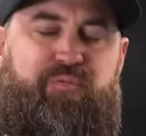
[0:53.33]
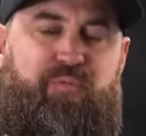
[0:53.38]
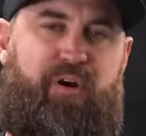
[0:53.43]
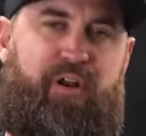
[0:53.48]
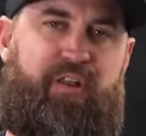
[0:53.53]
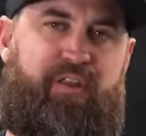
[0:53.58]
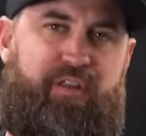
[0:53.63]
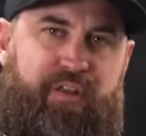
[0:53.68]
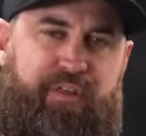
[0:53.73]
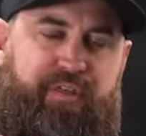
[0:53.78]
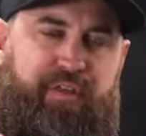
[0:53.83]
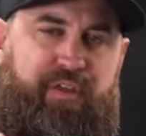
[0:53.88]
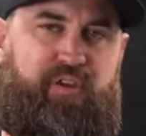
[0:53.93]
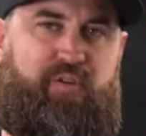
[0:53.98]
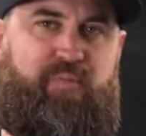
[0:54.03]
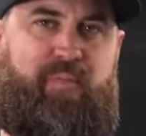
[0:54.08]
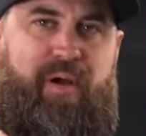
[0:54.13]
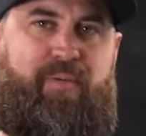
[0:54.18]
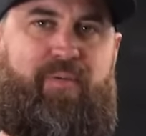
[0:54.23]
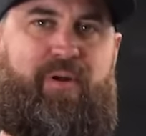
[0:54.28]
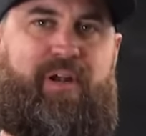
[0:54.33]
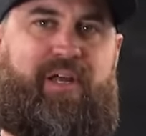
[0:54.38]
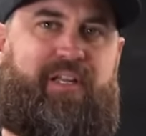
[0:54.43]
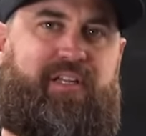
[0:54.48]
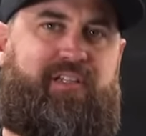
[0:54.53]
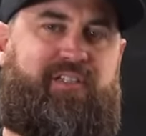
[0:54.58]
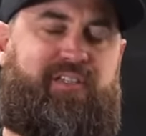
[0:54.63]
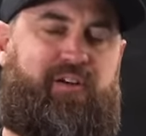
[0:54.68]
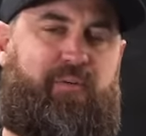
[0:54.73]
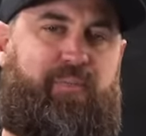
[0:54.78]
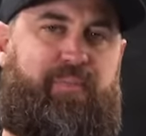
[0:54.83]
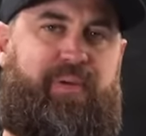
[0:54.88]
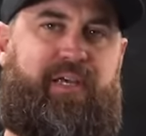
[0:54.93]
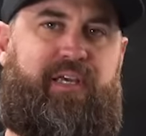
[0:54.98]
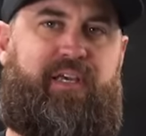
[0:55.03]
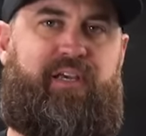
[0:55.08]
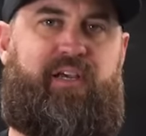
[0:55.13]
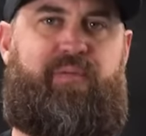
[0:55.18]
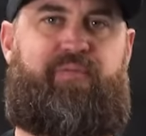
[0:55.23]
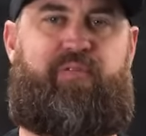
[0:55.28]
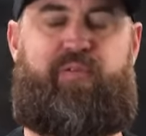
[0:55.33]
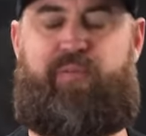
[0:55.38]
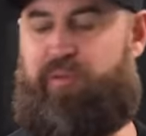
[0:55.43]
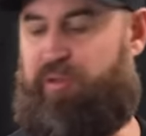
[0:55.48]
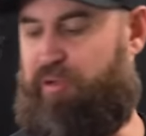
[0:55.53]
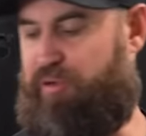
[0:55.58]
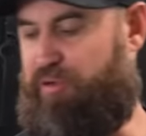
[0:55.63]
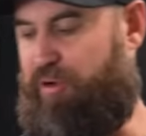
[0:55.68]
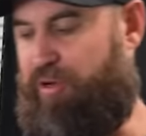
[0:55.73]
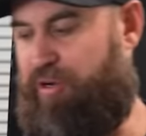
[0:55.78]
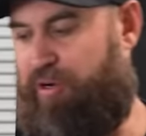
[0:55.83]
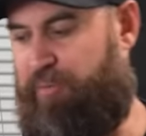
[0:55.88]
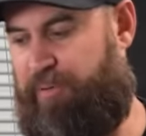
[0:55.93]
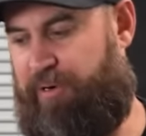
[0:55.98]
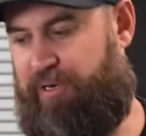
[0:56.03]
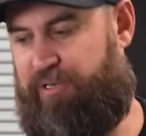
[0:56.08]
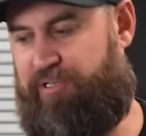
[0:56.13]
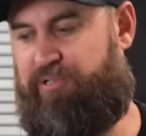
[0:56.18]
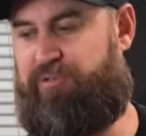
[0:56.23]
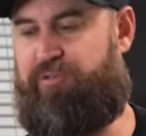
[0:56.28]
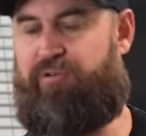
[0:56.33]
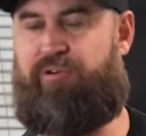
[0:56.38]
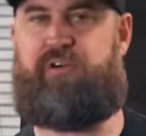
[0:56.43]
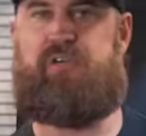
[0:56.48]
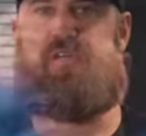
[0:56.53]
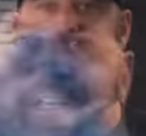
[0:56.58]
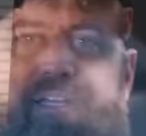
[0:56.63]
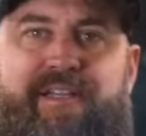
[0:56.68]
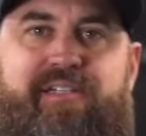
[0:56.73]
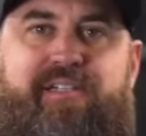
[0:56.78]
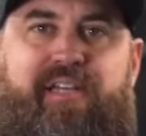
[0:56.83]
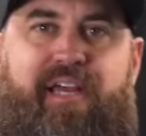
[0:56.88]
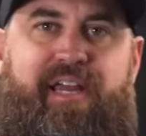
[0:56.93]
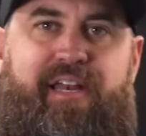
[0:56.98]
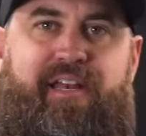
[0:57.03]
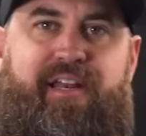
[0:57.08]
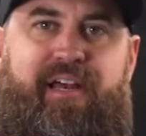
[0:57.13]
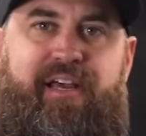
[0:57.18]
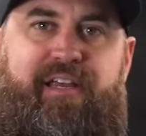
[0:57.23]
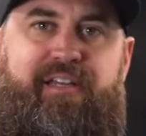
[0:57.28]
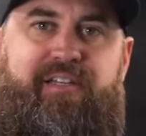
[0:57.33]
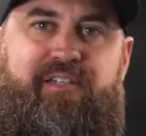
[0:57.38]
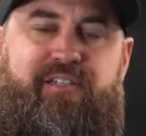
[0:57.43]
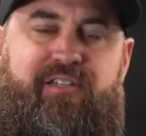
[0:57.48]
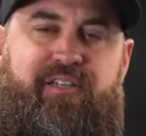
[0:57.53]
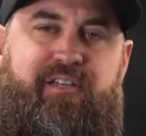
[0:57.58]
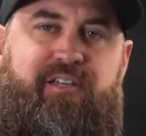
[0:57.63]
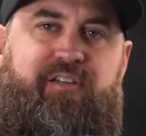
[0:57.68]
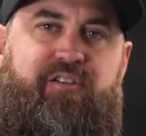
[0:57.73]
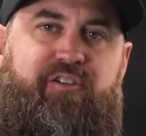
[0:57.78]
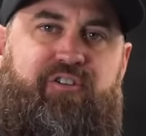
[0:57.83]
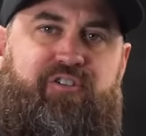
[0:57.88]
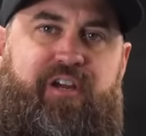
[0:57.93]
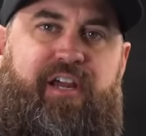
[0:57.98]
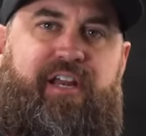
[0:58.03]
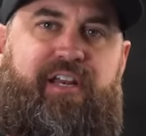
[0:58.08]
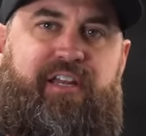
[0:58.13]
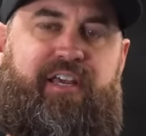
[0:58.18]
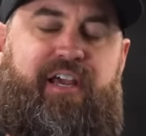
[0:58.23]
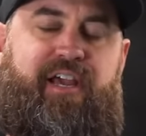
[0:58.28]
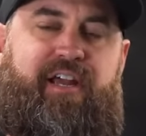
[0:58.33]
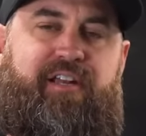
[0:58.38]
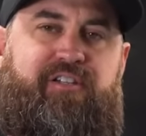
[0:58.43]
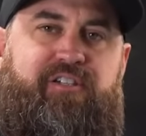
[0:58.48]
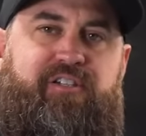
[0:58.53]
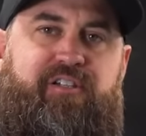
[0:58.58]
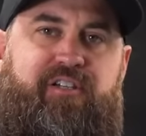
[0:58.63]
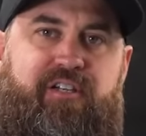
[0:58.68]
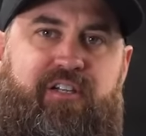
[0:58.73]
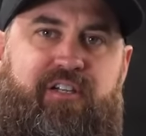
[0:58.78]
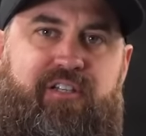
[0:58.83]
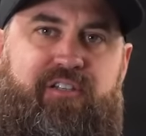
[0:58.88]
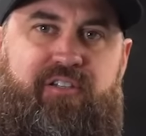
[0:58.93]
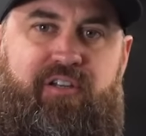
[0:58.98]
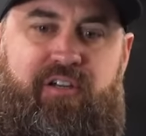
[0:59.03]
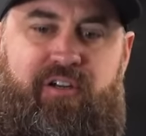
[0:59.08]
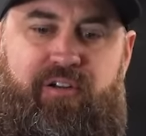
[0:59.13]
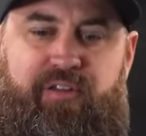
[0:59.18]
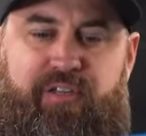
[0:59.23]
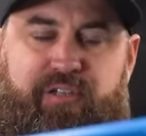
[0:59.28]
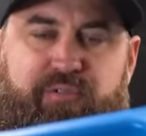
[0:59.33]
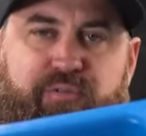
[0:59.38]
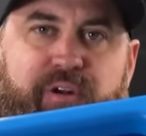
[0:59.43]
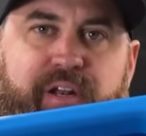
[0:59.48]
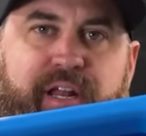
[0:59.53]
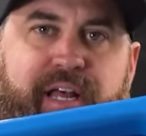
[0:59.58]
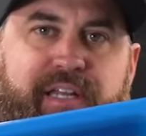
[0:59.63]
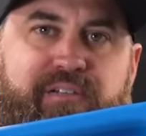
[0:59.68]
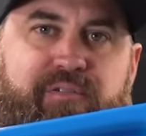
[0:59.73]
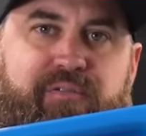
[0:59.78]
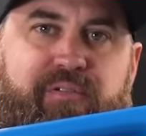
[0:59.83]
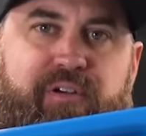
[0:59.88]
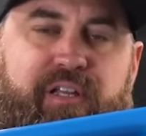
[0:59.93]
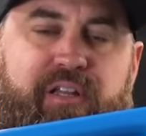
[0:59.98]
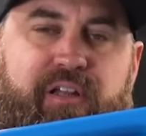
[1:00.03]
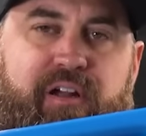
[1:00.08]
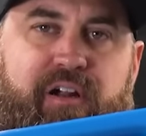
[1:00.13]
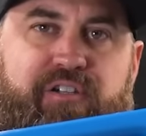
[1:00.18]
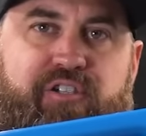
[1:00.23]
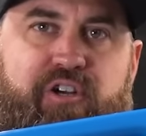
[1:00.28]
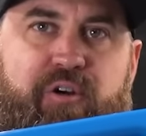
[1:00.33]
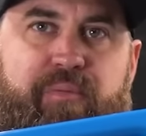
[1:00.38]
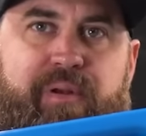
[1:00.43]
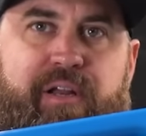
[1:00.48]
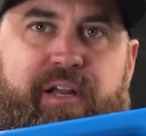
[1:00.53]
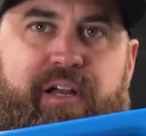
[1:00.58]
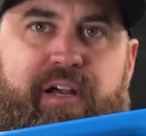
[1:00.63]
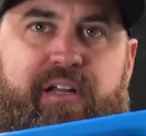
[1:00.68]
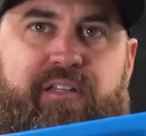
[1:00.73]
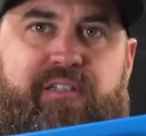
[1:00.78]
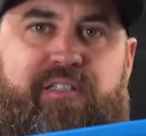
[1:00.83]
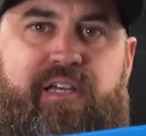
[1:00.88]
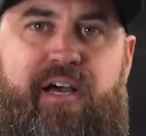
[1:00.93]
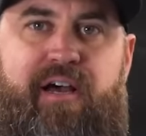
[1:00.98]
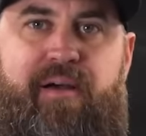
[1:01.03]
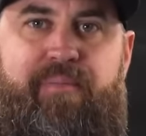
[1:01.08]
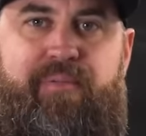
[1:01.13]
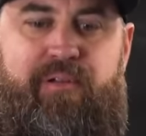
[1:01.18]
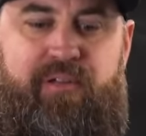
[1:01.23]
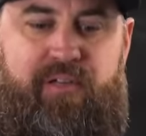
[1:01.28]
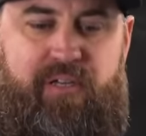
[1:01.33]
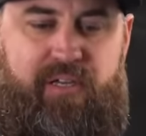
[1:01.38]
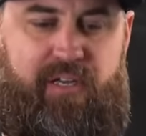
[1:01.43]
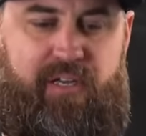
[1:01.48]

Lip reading: one other thing you might want to consider picking up from your local auto parts store is a nice drain catch. So this one has a really large opening on top